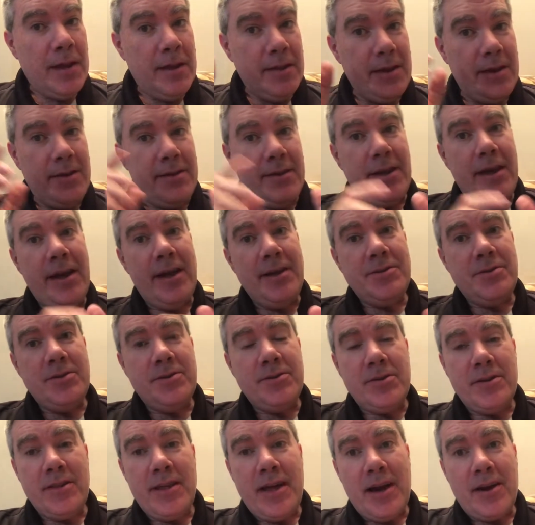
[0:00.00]
Now, the answer
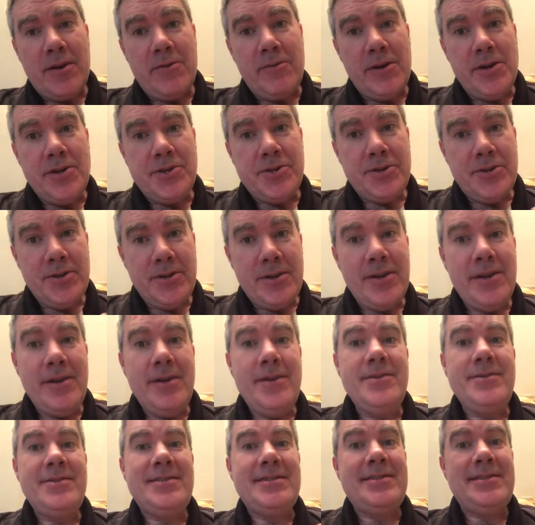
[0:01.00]
to that question
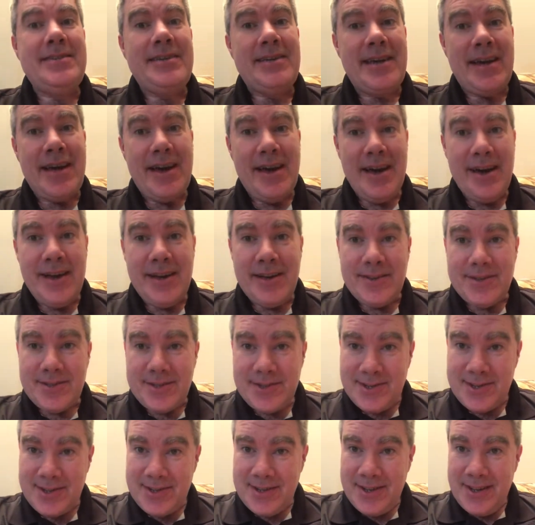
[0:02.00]
is
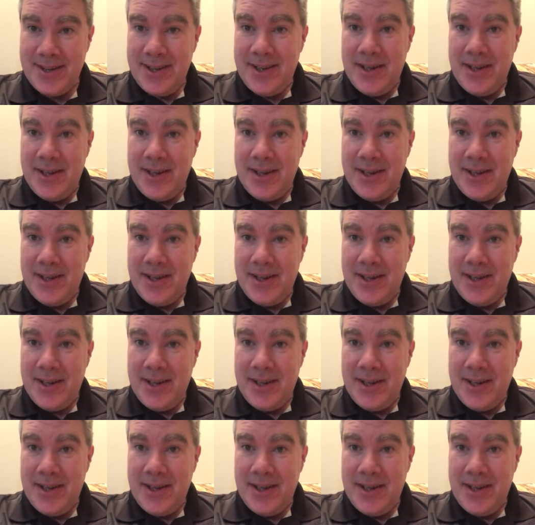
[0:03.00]
yes.